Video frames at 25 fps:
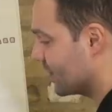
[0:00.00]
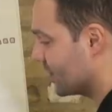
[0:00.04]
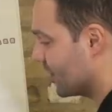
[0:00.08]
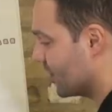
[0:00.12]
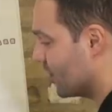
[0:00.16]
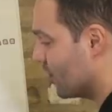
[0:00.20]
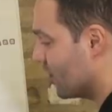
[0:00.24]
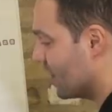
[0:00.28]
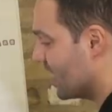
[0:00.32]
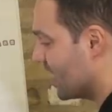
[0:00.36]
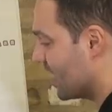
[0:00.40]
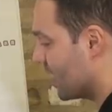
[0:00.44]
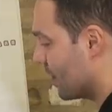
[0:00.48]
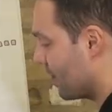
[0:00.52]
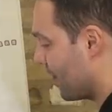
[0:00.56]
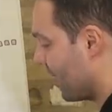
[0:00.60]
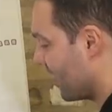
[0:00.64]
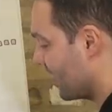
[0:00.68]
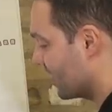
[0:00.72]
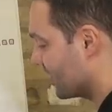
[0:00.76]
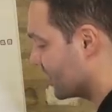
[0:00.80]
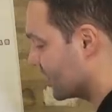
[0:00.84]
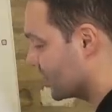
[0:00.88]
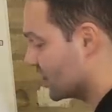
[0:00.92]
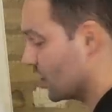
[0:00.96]
with the newly
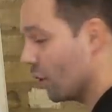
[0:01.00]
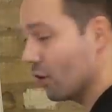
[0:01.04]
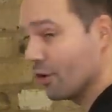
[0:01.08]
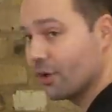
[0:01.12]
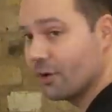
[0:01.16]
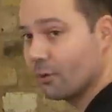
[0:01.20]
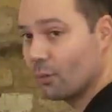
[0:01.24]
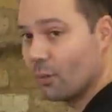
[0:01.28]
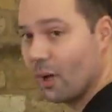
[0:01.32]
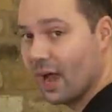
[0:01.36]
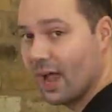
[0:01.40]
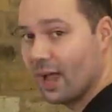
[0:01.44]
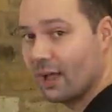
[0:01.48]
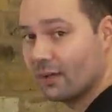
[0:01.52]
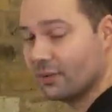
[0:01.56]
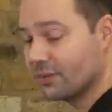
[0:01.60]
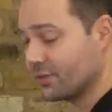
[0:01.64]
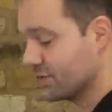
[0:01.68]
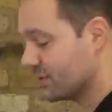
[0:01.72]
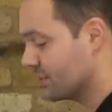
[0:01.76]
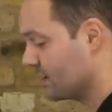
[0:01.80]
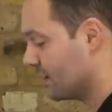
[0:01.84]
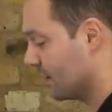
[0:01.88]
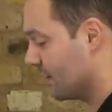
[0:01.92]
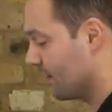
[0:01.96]
independent Scotland and
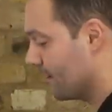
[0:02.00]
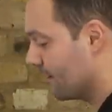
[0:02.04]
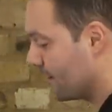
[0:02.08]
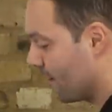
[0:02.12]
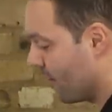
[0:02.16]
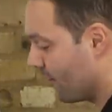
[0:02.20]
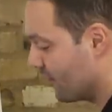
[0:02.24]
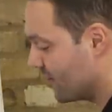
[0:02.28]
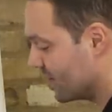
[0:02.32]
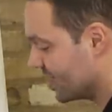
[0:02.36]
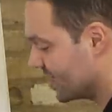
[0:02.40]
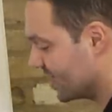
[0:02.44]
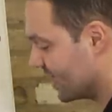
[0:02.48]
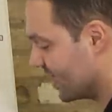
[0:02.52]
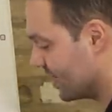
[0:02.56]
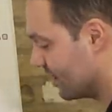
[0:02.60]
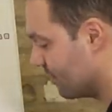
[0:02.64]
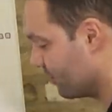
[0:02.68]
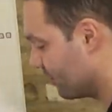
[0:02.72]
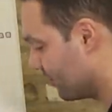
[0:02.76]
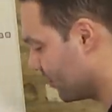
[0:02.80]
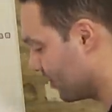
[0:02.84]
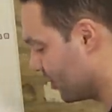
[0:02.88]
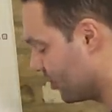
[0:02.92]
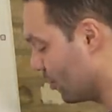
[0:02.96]
Wales.
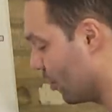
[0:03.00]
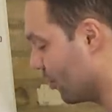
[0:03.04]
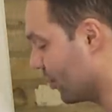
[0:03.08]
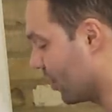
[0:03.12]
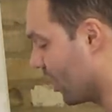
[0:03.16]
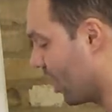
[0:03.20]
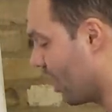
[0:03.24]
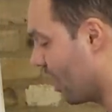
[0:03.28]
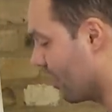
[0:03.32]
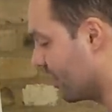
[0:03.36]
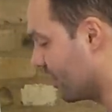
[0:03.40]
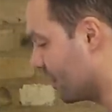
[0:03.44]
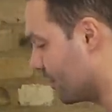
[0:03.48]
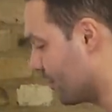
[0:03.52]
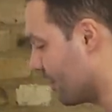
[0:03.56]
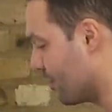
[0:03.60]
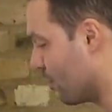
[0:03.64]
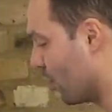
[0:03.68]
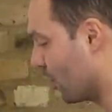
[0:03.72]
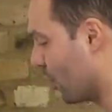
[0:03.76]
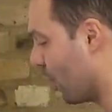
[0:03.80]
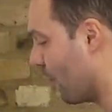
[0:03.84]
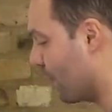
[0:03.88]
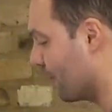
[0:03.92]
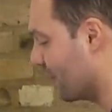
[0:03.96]
Obviously, Northern Ireland a bit
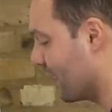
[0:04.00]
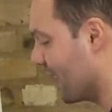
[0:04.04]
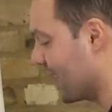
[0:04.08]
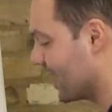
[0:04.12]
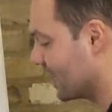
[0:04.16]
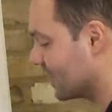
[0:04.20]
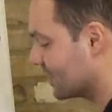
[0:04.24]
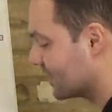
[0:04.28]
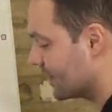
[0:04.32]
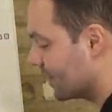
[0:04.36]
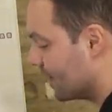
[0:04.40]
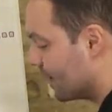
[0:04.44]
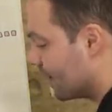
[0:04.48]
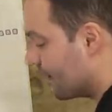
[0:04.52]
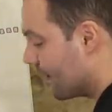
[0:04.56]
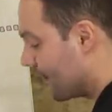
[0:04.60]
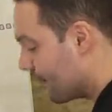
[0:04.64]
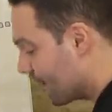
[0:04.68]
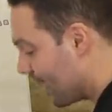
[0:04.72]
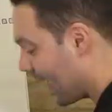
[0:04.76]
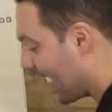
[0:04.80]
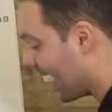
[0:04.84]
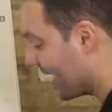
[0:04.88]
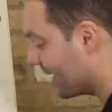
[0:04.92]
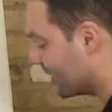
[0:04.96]
more complex,
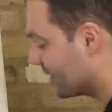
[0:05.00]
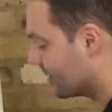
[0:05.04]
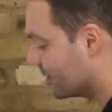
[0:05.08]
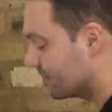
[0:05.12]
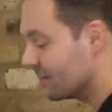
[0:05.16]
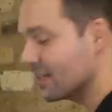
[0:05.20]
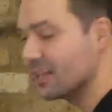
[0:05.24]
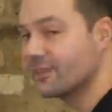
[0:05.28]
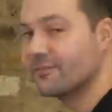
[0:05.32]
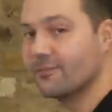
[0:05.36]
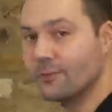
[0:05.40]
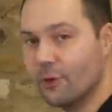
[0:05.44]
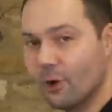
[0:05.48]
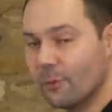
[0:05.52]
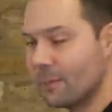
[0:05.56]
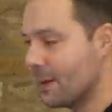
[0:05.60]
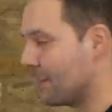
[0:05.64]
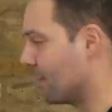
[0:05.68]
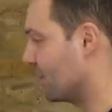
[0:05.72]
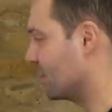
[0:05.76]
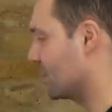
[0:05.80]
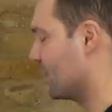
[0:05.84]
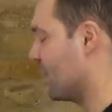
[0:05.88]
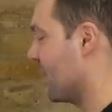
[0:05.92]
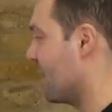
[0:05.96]
and there's fewer
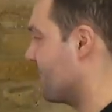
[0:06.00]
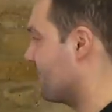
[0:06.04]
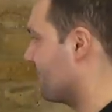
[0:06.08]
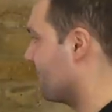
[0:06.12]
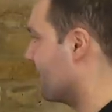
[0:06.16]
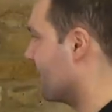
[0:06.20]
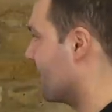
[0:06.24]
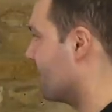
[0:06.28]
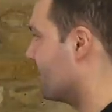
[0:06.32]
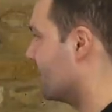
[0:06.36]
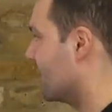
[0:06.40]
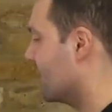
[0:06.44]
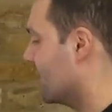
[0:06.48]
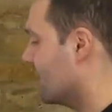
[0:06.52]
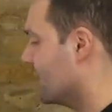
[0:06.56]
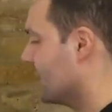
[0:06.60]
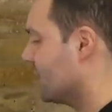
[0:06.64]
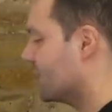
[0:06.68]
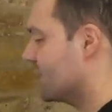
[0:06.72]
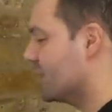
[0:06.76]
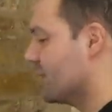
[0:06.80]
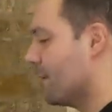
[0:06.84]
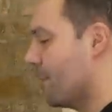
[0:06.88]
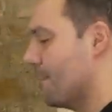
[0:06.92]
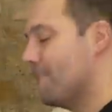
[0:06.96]
people to pay for it.
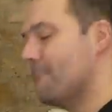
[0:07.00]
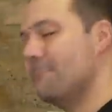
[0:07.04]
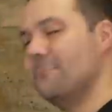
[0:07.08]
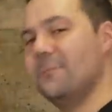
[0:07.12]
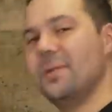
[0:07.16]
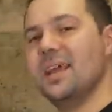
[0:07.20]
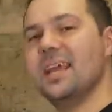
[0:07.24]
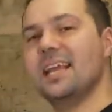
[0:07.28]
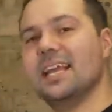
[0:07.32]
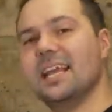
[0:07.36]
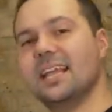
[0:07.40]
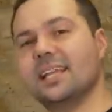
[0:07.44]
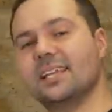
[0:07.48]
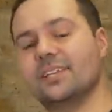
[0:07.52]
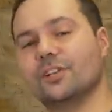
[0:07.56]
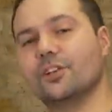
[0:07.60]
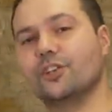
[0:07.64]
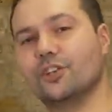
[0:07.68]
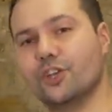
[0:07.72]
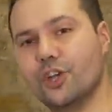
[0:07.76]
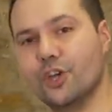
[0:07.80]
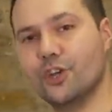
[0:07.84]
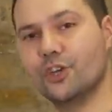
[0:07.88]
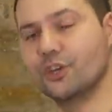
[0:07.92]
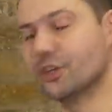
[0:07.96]
So the big
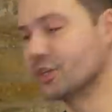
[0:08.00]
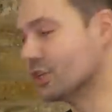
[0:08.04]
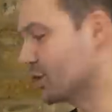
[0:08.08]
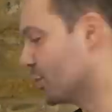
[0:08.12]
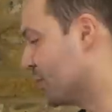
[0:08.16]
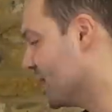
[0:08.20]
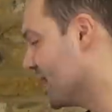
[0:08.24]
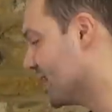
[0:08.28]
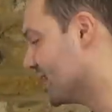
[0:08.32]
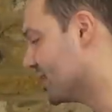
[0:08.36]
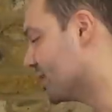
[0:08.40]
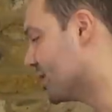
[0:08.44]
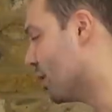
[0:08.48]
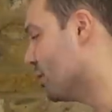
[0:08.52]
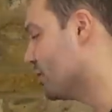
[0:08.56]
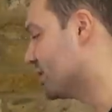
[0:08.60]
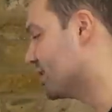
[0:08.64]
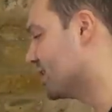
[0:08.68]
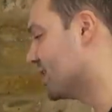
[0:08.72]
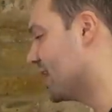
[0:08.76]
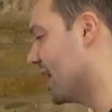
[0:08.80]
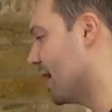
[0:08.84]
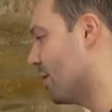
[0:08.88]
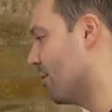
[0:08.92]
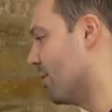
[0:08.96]
institutions we
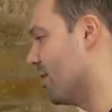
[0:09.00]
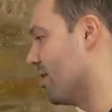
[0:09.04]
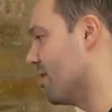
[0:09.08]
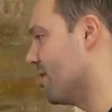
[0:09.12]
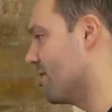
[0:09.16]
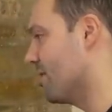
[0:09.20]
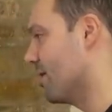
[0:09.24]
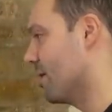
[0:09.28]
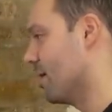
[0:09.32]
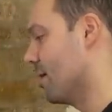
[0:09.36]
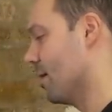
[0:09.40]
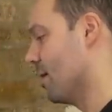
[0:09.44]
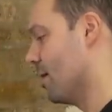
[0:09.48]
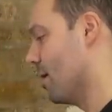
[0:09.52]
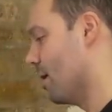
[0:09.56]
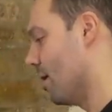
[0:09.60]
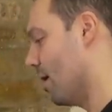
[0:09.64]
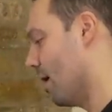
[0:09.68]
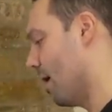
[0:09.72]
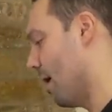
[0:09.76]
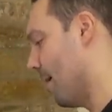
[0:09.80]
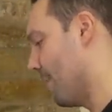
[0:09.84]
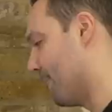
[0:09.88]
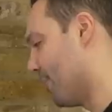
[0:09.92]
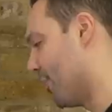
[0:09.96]
associate with
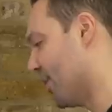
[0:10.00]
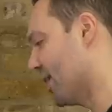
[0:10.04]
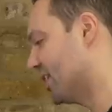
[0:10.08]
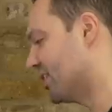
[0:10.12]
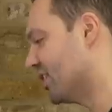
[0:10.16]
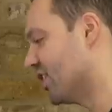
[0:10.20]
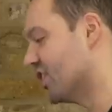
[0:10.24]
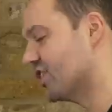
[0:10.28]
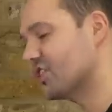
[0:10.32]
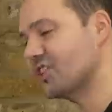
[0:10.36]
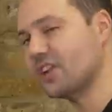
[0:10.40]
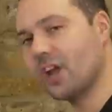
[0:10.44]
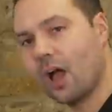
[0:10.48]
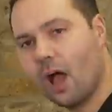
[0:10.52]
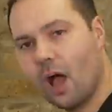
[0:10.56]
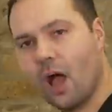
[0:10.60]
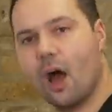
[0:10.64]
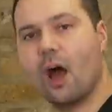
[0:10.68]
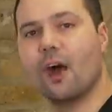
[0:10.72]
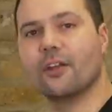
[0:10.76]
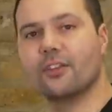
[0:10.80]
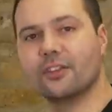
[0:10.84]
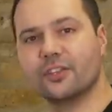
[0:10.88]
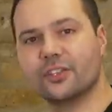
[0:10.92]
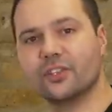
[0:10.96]
uh, British
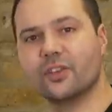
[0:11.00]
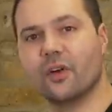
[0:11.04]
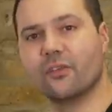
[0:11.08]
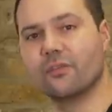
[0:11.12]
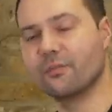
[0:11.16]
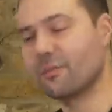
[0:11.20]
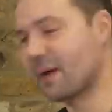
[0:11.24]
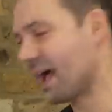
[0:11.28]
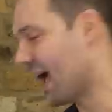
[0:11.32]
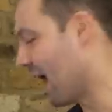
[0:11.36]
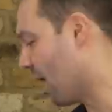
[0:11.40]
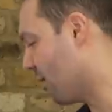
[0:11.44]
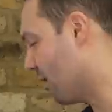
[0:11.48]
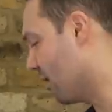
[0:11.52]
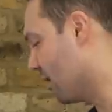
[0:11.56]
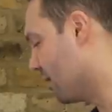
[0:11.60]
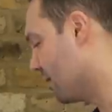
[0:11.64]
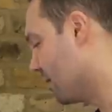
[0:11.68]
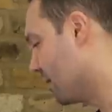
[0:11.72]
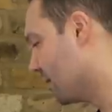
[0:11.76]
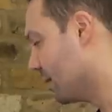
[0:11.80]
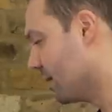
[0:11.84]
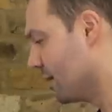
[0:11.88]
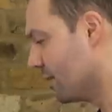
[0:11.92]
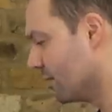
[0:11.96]
hard and soft power,
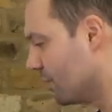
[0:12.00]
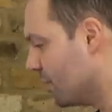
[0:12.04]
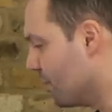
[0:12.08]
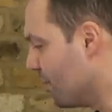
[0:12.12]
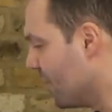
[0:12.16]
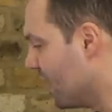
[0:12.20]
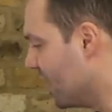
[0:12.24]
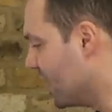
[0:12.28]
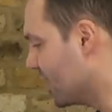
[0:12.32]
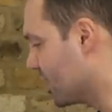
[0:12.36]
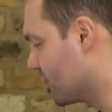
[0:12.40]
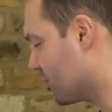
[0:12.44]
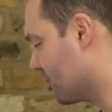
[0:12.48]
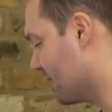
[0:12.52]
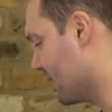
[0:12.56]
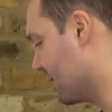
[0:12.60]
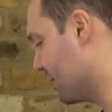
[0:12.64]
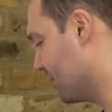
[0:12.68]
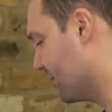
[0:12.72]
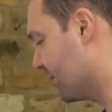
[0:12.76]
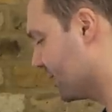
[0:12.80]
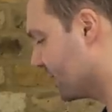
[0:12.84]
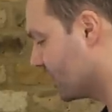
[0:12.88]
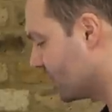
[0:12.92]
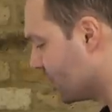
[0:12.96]
the military,
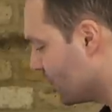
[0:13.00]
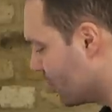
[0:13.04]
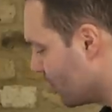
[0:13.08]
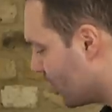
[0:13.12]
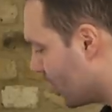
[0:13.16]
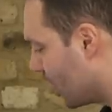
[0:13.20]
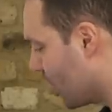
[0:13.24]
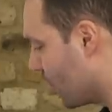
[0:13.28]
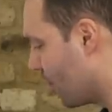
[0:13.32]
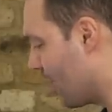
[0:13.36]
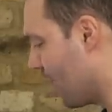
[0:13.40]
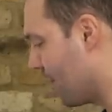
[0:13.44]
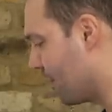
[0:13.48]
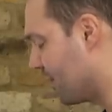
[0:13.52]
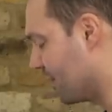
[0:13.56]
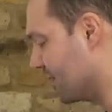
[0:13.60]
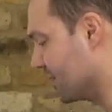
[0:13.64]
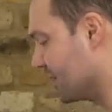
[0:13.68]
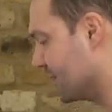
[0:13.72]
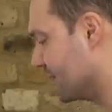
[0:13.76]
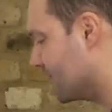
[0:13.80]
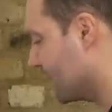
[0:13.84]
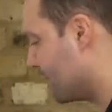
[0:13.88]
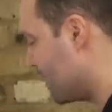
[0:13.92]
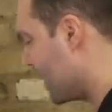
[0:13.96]
nuclear weapons, the